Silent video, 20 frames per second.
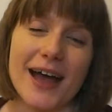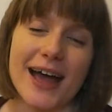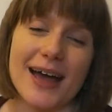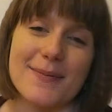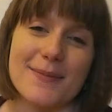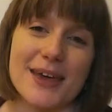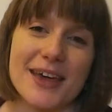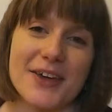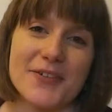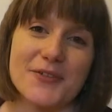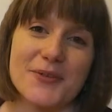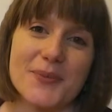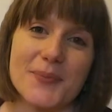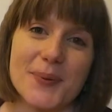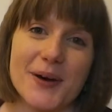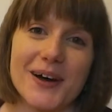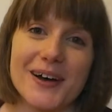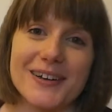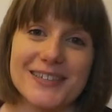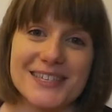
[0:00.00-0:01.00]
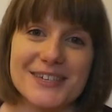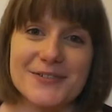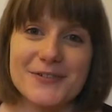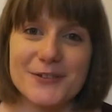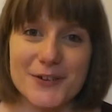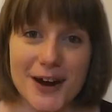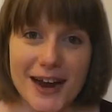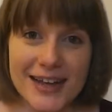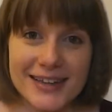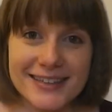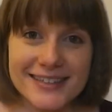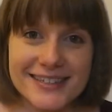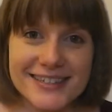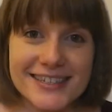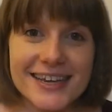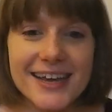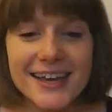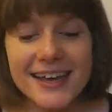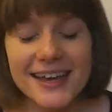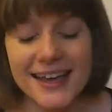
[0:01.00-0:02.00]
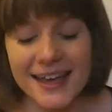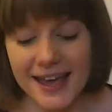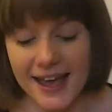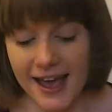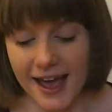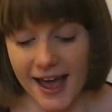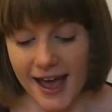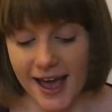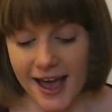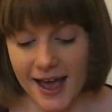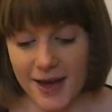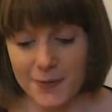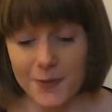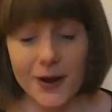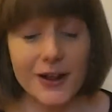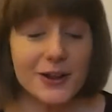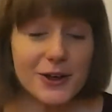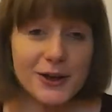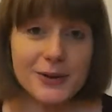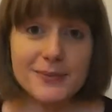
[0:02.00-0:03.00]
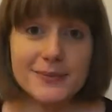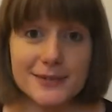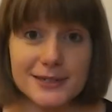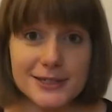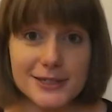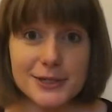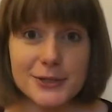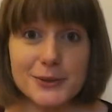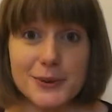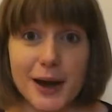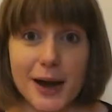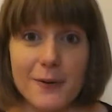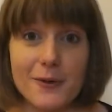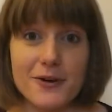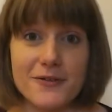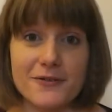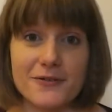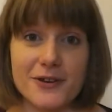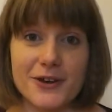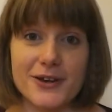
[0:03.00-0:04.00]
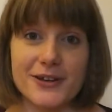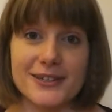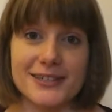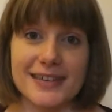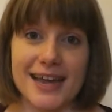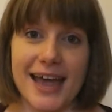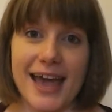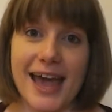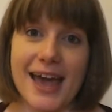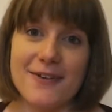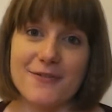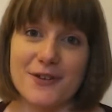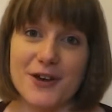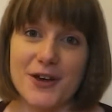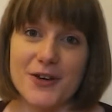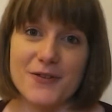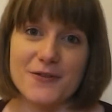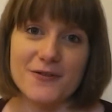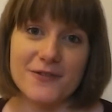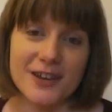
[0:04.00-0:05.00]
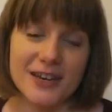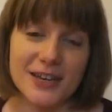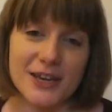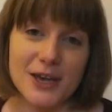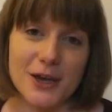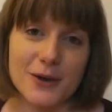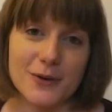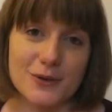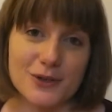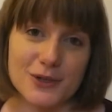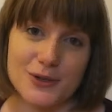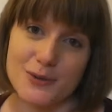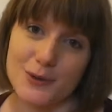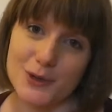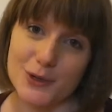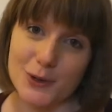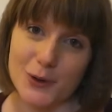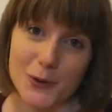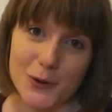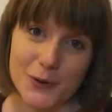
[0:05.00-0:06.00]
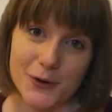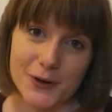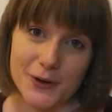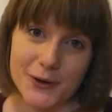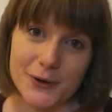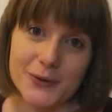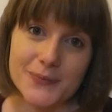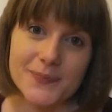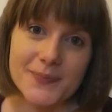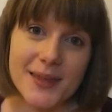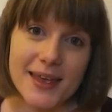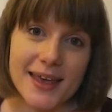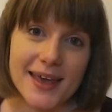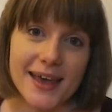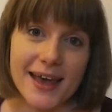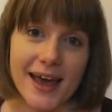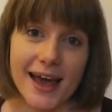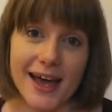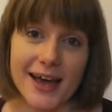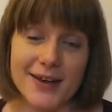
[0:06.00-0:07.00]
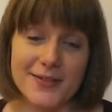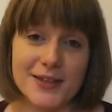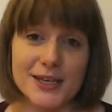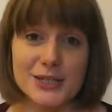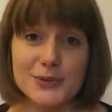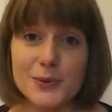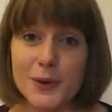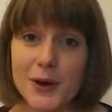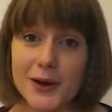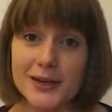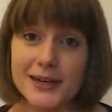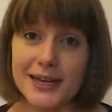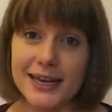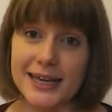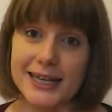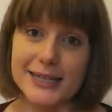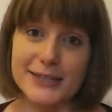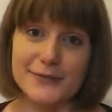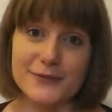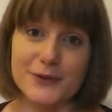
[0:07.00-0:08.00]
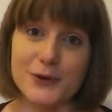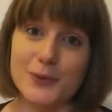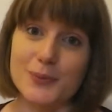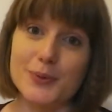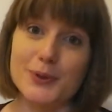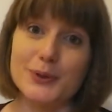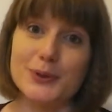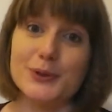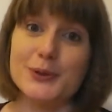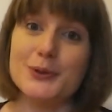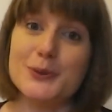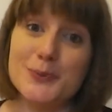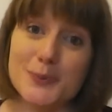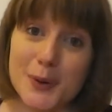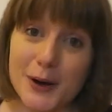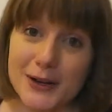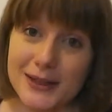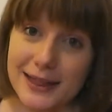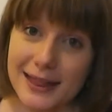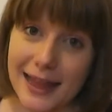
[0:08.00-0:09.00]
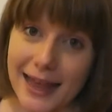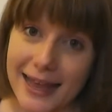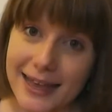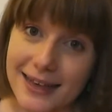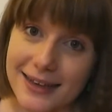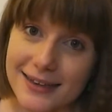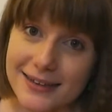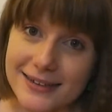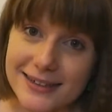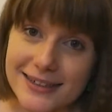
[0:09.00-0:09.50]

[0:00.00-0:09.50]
I'm here from Party Friends. Welcome to our first ever video tutorial. This one is for balloon modelling.